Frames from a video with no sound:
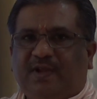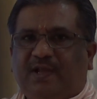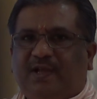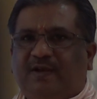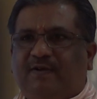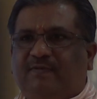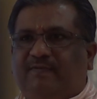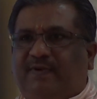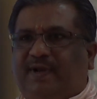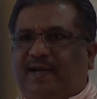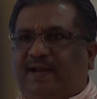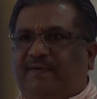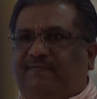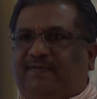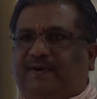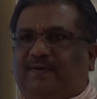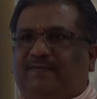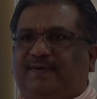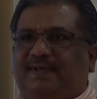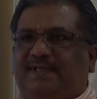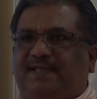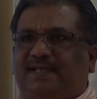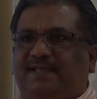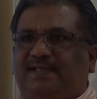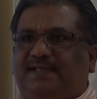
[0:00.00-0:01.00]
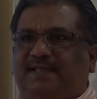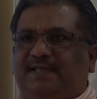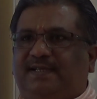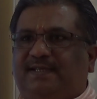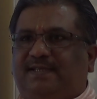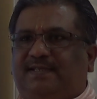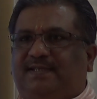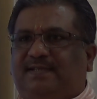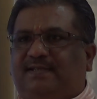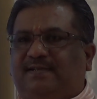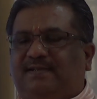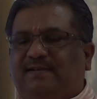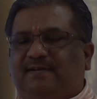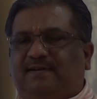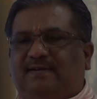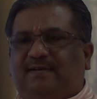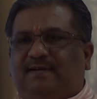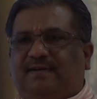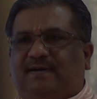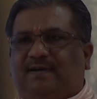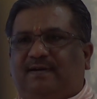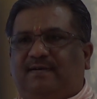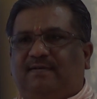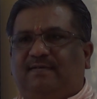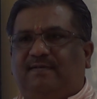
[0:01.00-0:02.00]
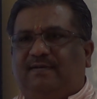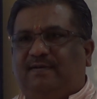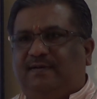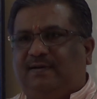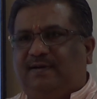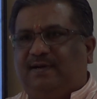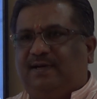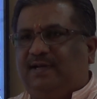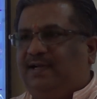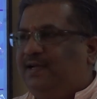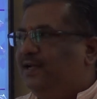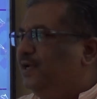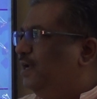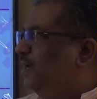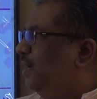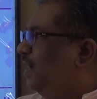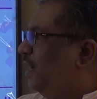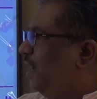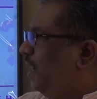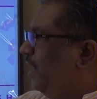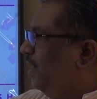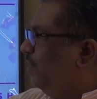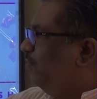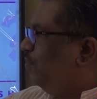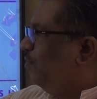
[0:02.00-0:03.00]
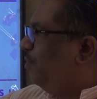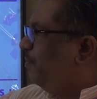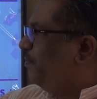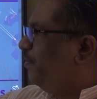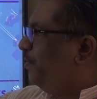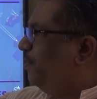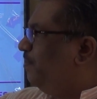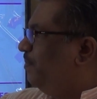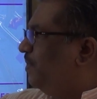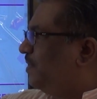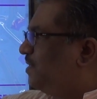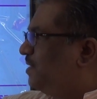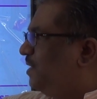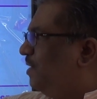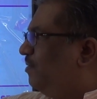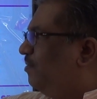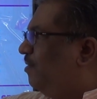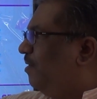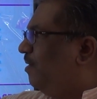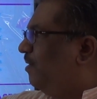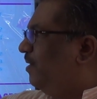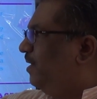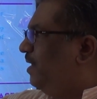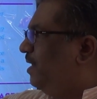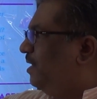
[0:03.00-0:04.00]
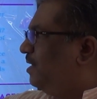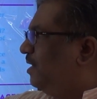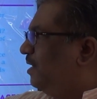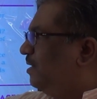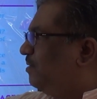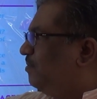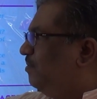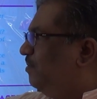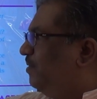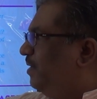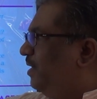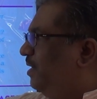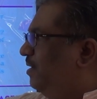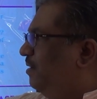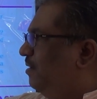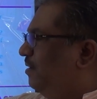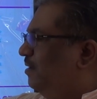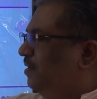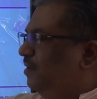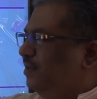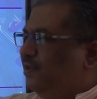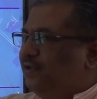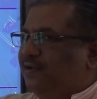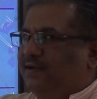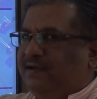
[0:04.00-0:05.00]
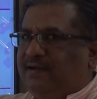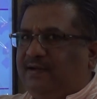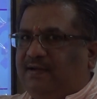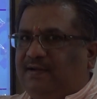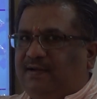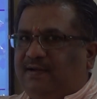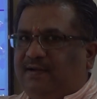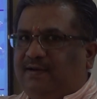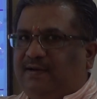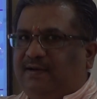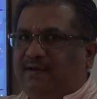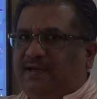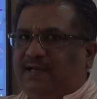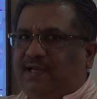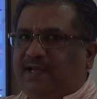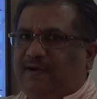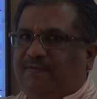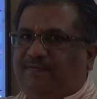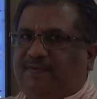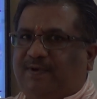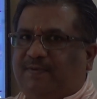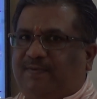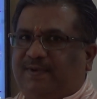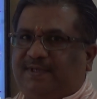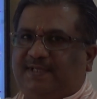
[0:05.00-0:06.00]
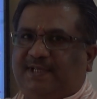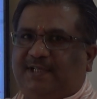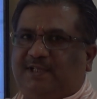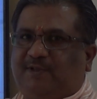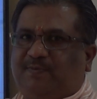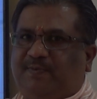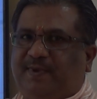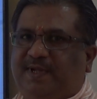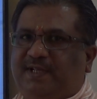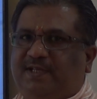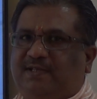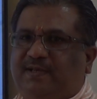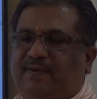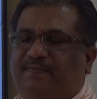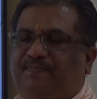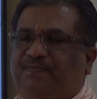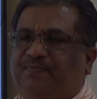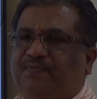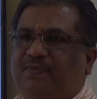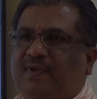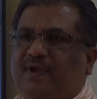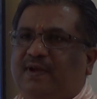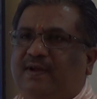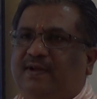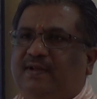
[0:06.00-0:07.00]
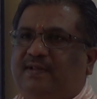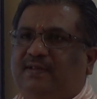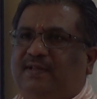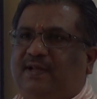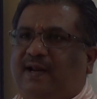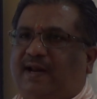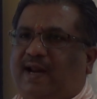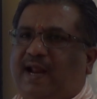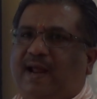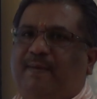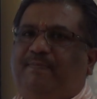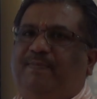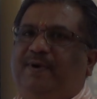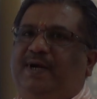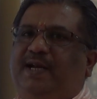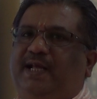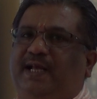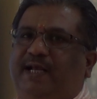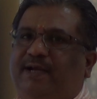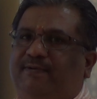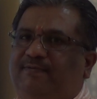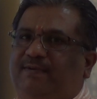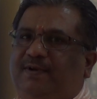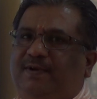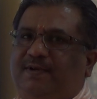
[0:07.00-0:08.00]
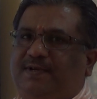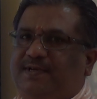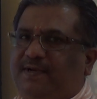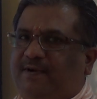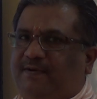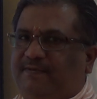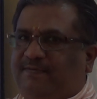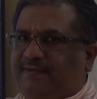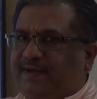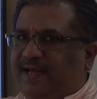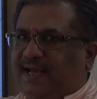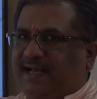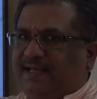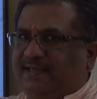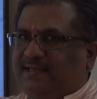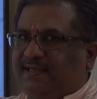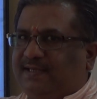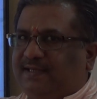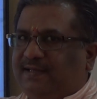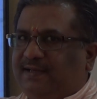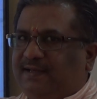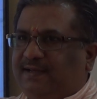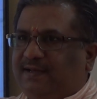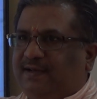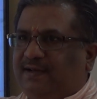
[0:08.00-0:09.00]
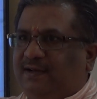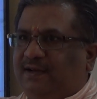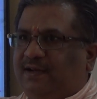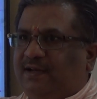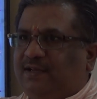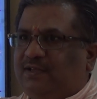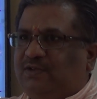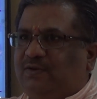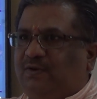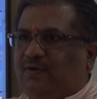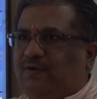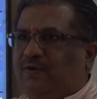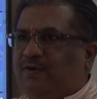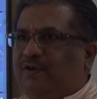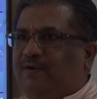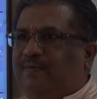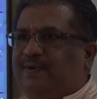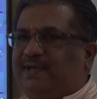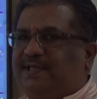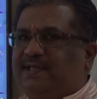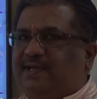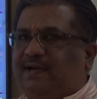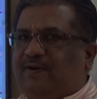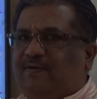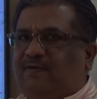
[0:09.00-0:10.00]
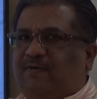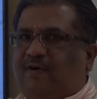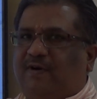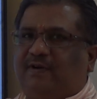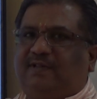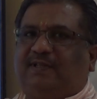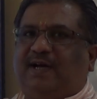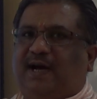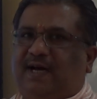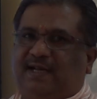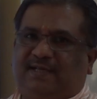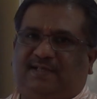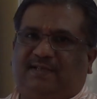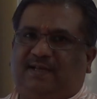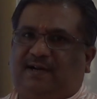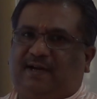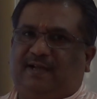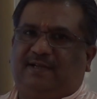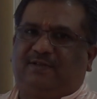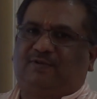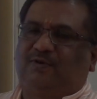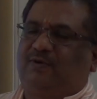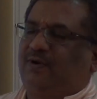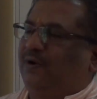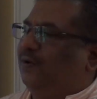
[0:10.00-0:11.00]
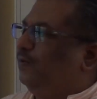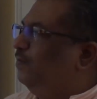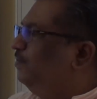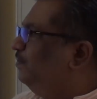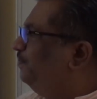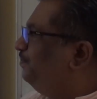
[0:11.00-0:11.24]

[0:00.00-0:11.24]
When effervescence is, I hope you must have already concluded, effervescence means the rapid evolution of gas. So you must have got the answer also now.